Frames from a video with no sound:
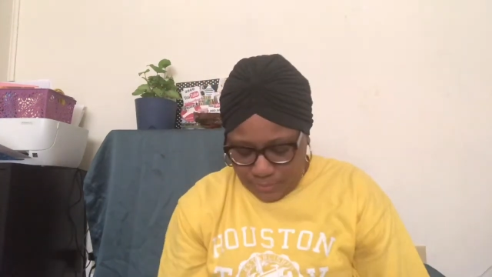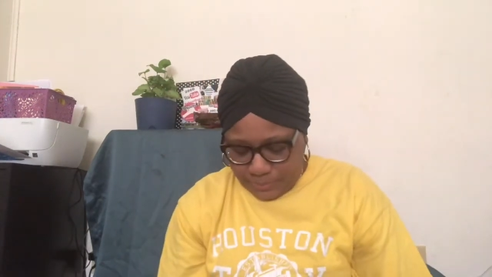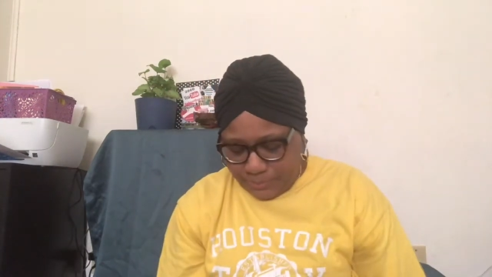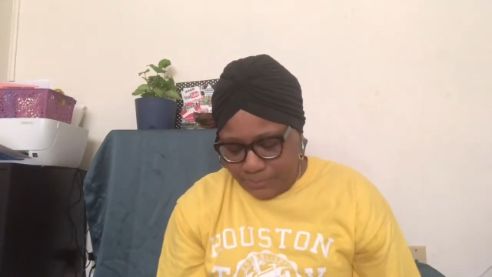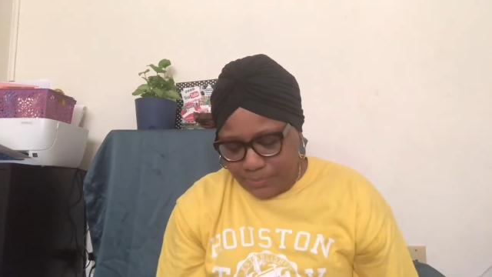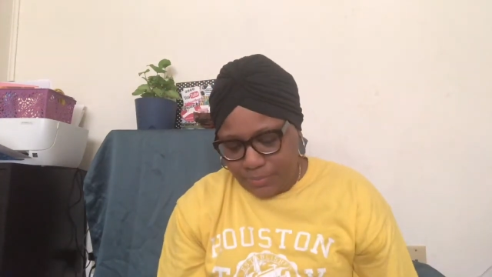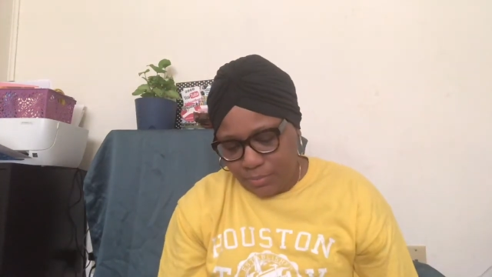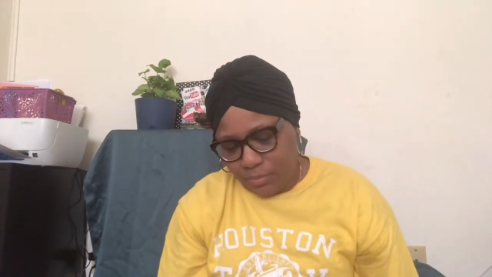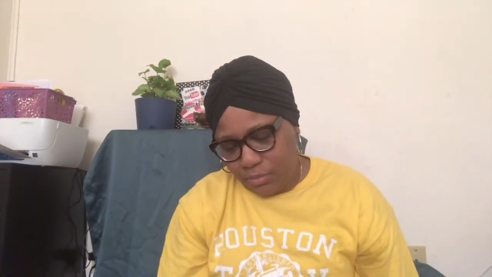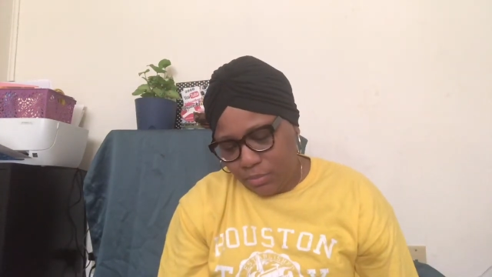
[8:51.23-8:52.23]

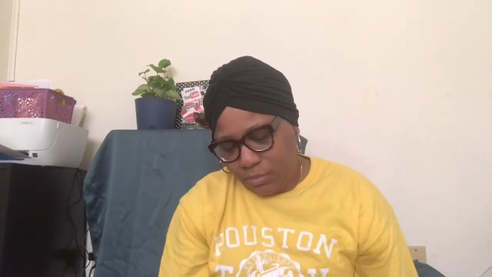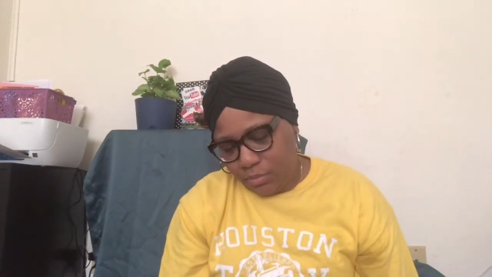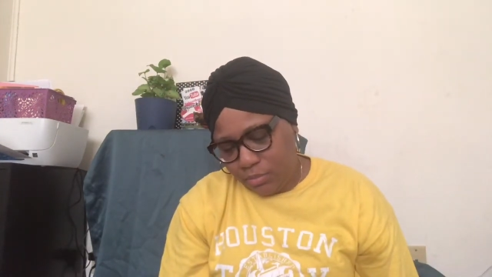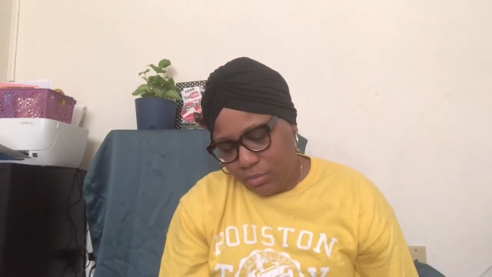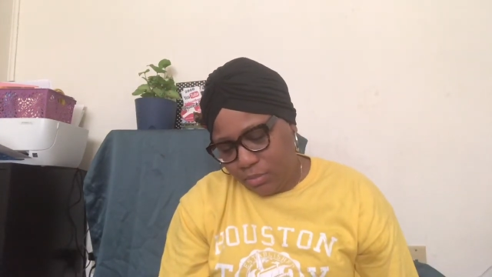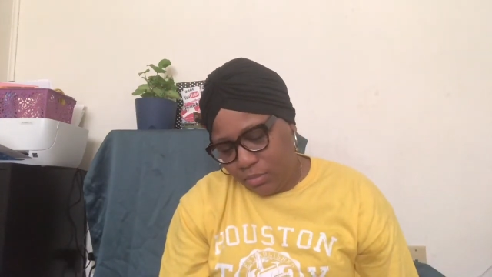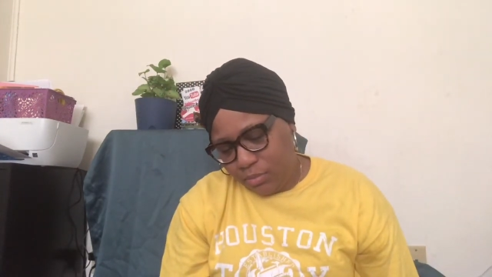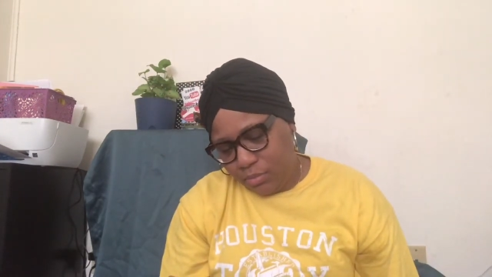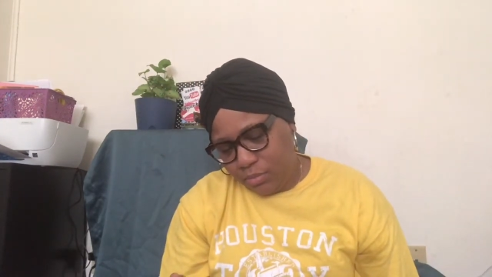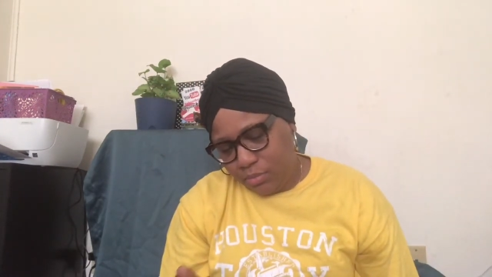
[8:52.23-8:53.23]

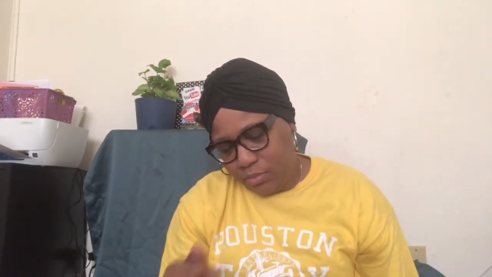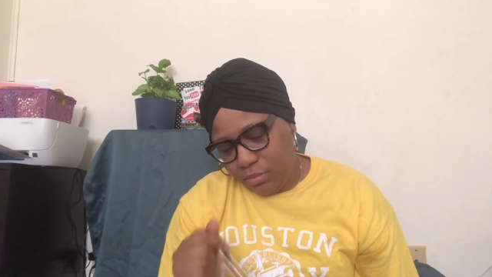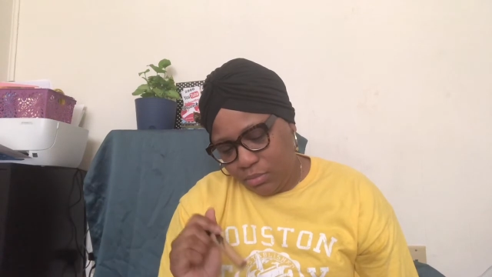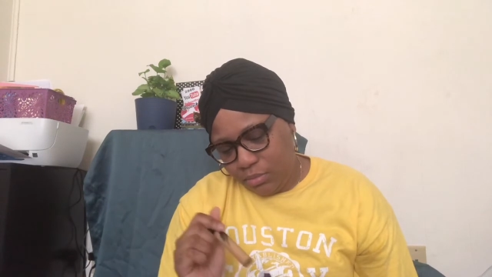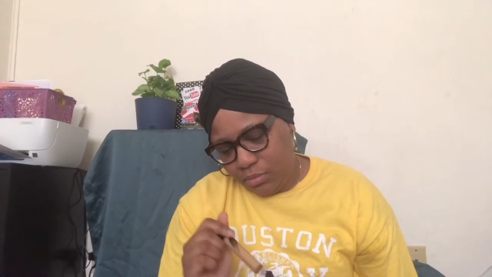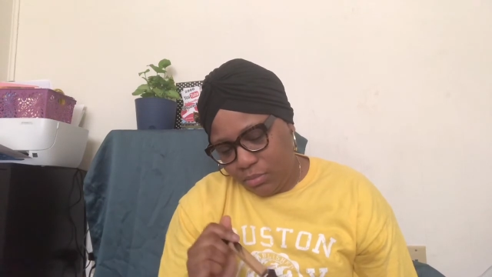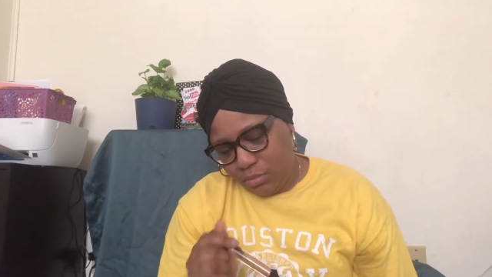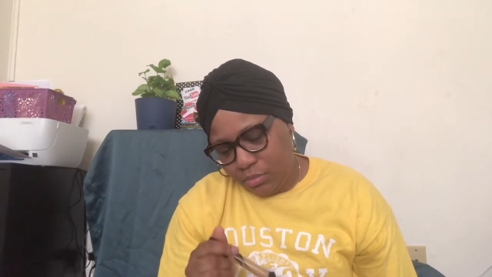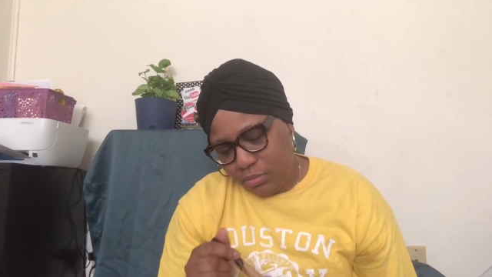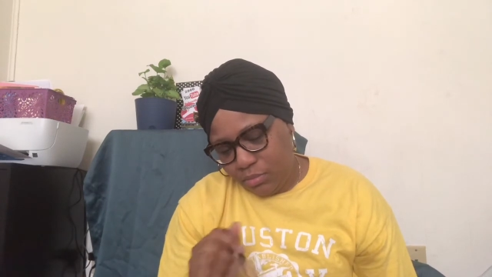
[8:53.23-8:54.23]

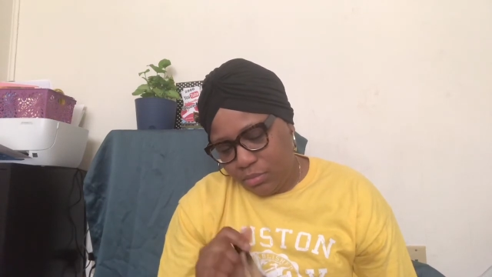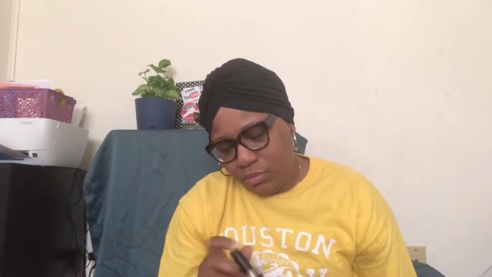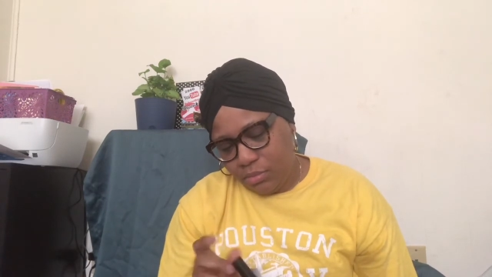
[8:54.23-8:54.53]
(silence)